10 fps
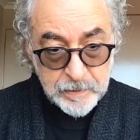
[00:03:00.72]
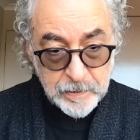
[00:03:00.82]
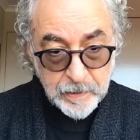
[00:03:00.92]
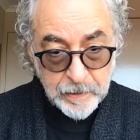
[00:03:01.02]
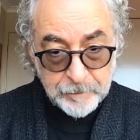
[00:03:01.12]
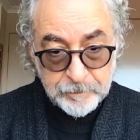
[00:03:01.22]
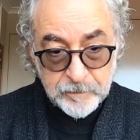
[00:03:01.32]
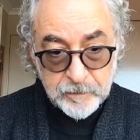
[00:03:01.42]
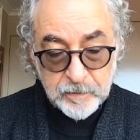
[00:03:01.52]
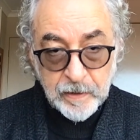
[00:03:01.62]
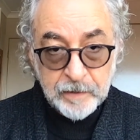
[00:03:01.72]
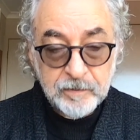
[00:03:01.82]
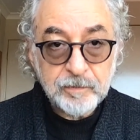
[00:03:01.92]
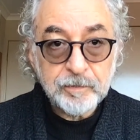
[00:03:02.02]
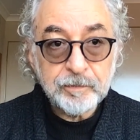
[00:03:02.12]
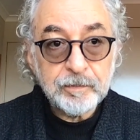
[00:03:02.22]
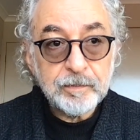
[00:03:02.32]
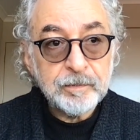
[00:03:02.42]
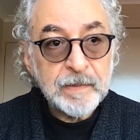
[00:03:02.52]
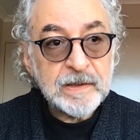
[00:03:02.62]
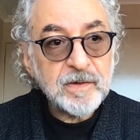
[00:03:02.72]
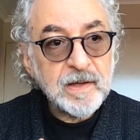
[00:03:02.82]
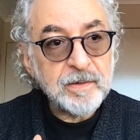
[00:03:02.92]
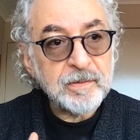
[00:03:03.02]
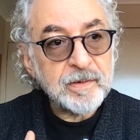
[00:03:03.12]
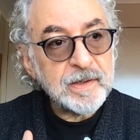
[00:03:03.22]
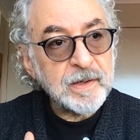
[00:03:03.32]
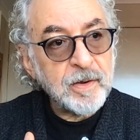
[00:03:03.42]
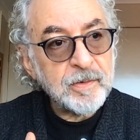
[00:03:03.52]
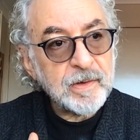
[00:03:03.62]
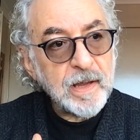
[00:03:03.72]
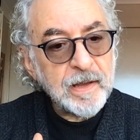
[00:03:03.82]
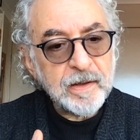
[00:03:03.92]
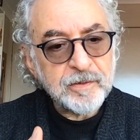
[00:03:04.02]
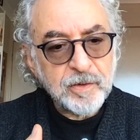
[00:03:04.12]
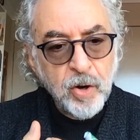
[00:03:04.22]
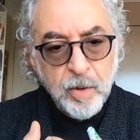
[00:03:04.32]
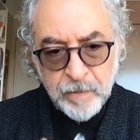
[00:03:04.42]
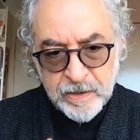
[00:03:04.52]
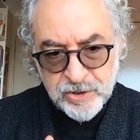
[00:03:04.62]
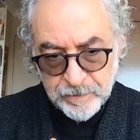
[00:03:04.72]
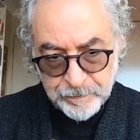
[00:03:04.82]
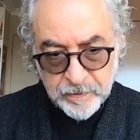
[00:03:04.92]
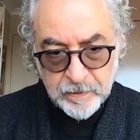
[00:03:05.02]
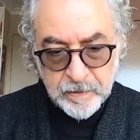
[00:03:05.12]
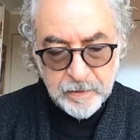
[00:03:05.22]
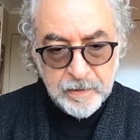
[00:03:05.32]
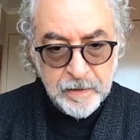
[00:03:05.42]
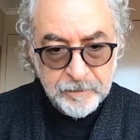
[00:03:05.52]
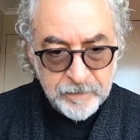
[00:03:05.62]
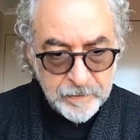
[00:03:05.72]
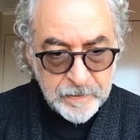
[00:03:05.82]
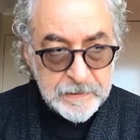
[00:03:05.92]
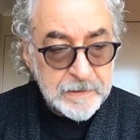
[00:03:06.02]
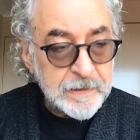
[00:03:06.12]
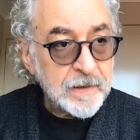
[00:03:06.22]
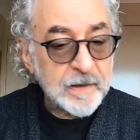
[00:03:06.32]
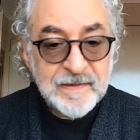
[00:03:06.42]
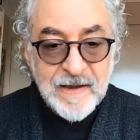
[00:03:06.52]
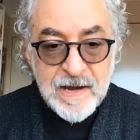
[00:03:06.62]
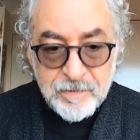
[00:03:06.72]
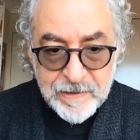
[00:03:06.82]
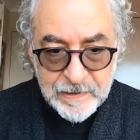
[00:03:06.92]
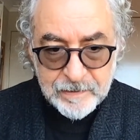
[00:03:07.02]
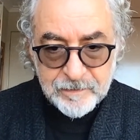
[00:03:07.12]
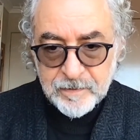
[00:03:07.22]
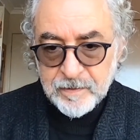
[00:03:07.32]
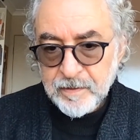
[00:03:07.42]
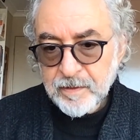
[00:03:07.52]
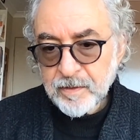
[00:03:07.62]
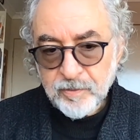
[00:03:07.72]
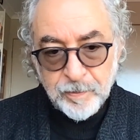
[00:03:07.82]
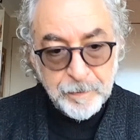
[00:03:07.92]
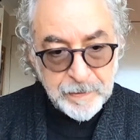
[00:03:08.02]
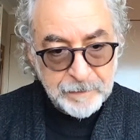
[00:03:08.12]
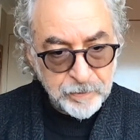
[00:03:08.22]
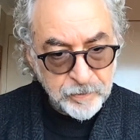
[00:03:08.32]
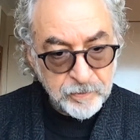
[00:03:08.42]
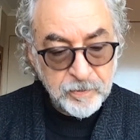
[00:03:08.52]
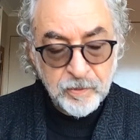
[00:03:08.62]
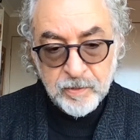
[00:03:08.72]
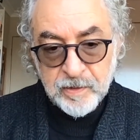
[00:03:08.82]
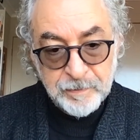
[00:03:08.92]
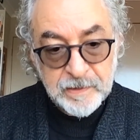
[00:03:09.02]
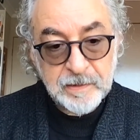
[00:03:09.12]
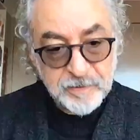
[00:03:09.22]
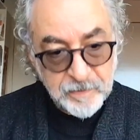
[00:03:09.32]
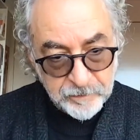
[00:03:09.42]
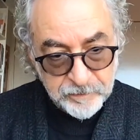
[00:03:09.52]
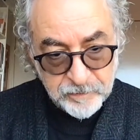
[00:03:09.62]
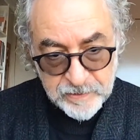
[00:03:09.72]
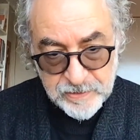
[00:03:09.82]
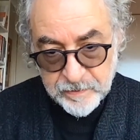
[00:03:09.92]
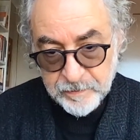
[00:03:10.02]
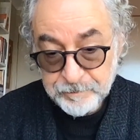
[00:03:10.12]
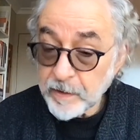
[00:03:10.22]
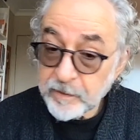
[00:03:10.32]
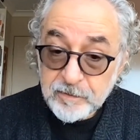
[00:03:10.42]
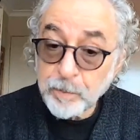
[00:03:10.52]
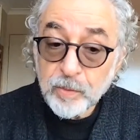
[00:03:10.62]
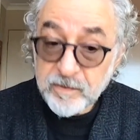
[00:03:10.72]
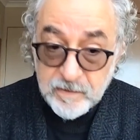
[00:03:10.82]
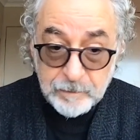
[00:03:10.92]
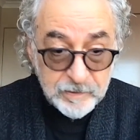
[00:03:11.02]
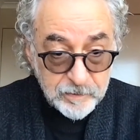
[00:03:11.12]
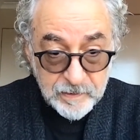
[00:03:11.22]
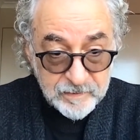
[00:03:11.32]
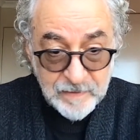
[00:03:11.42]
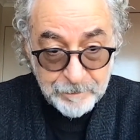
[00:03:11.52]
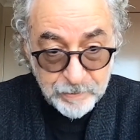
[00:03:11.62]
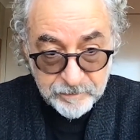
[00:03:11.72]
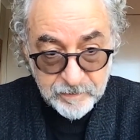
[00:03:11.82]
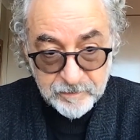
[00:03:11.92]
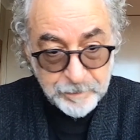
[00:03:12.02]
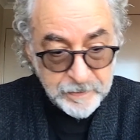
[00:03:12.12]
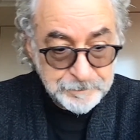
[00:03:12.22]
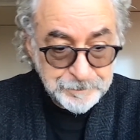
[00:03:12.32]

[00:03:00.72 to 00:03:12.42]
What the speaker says: that meet together, as a comradeship, a kind of a daring group of people who commit themselves to each other. A sports team is a good example of this, but,